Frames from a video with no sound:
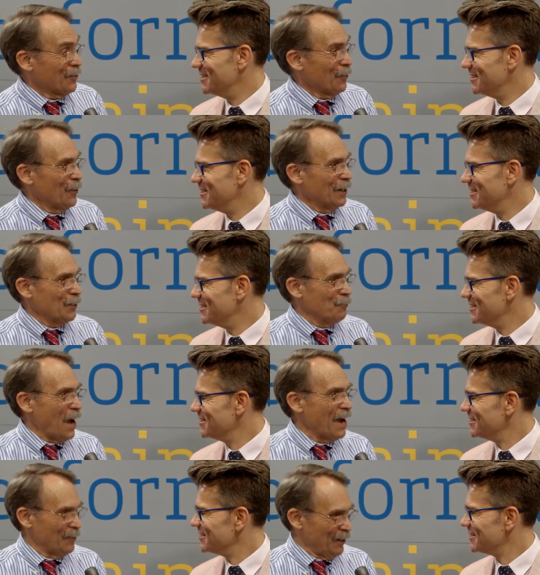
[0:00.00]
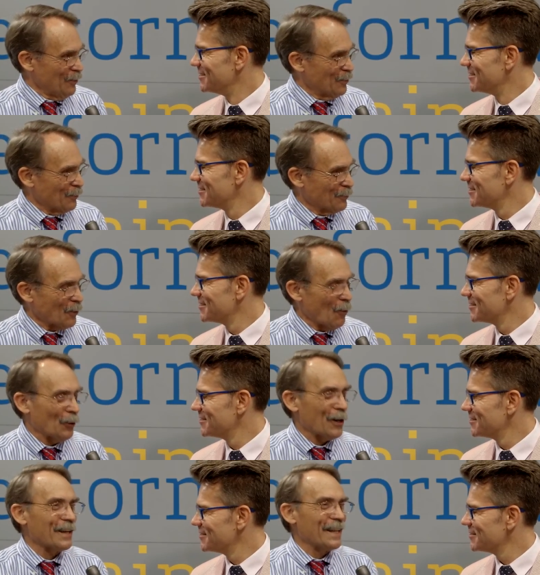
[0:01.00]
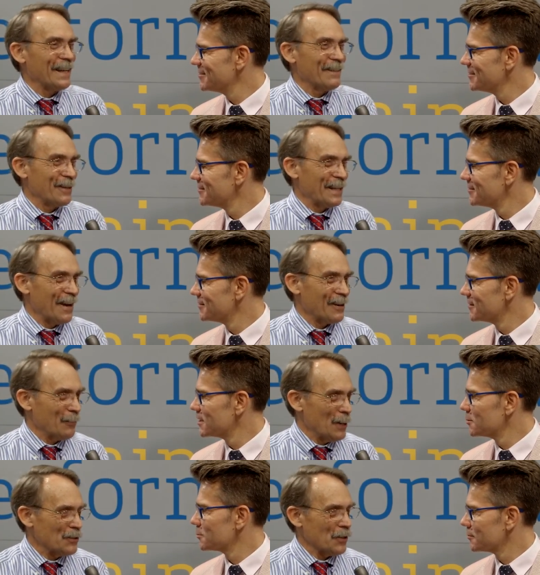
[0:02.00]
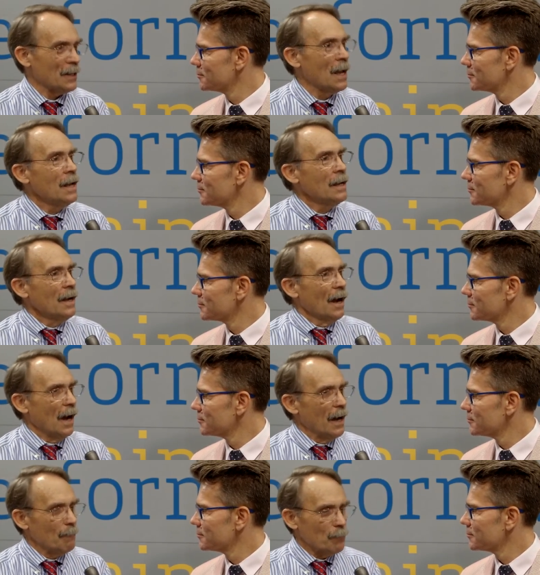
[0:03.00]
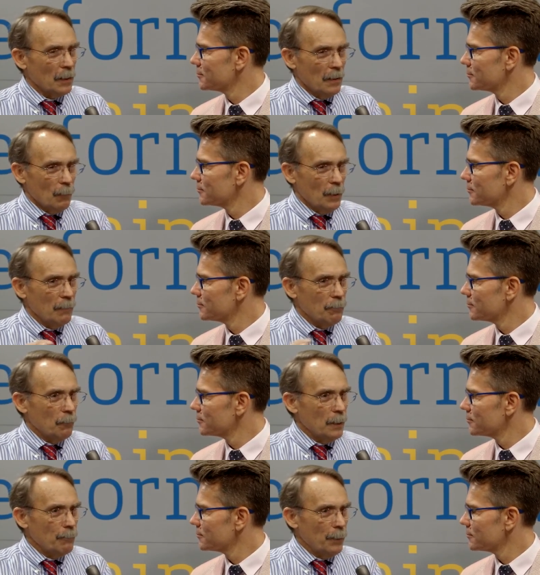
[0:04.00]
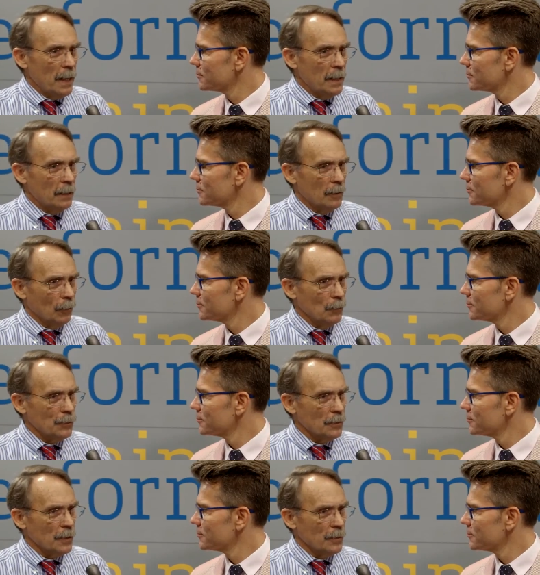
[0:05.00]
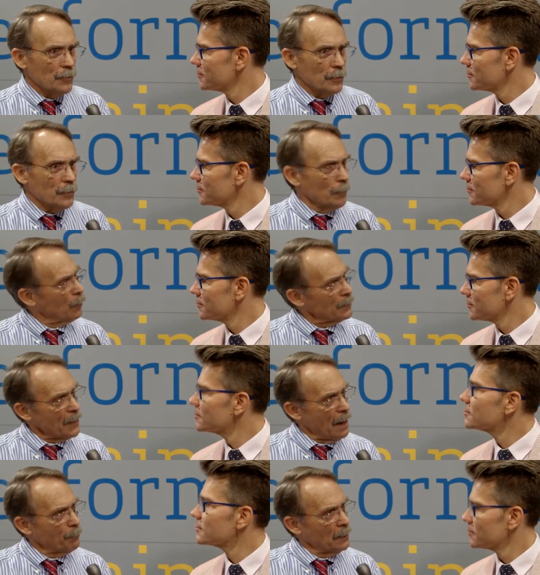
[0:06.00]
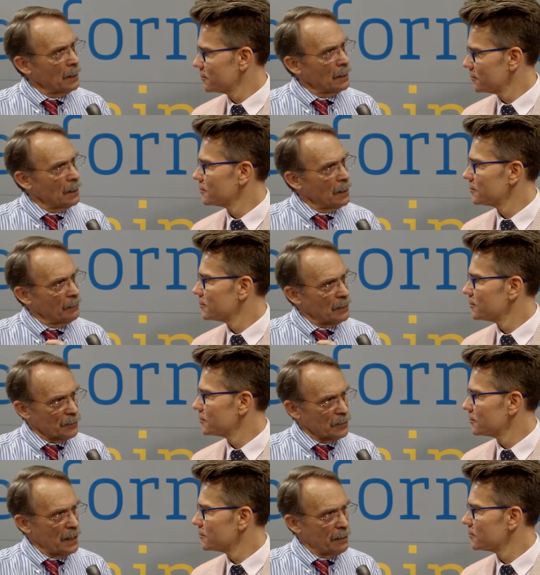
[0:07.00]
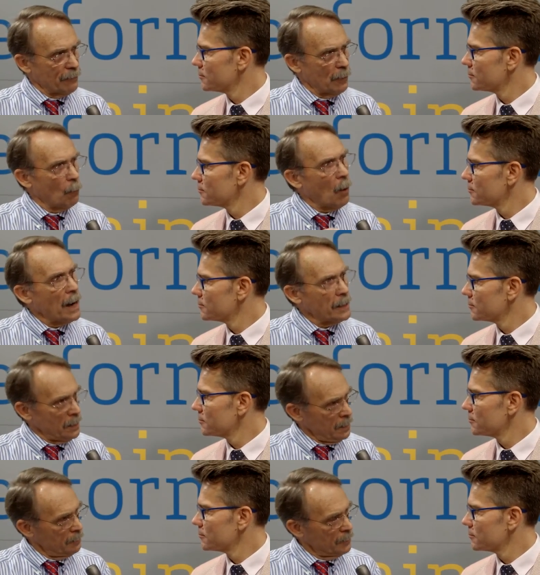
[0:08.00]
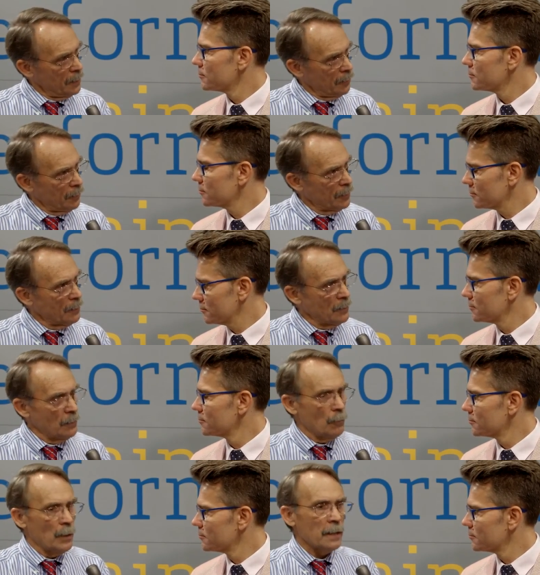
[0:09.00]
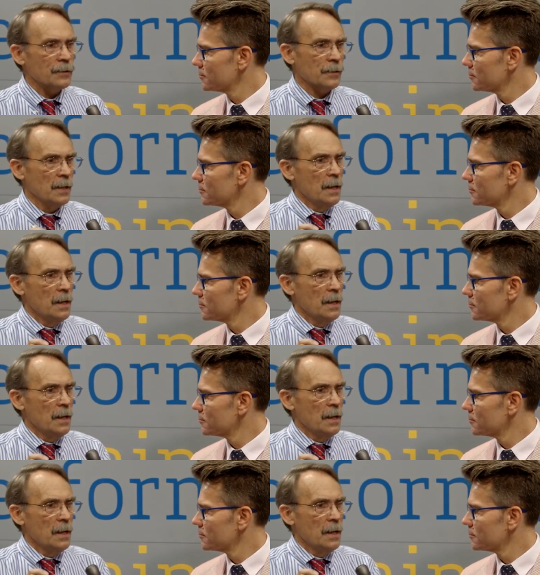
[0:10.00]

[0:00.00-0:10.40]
Speaker 1: to expand the use of solar, uh, without a question. Um, we, we pay close attention to what's happening in the state of Hawaii here in the U.S.